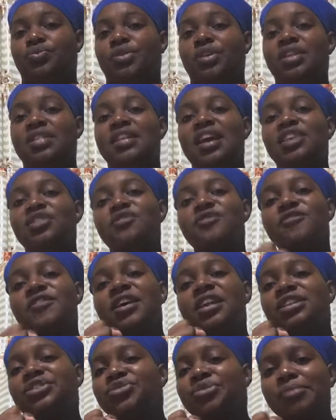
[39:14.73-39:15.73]
is that you
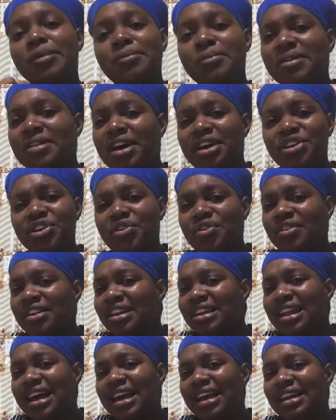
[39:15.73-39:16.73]
fail to remember that you're a
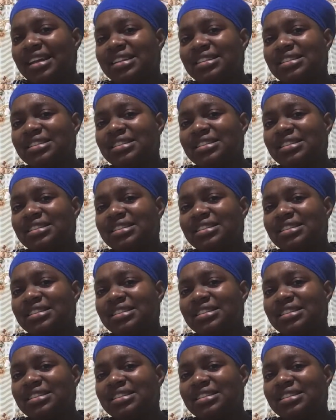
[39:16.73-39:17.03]
light.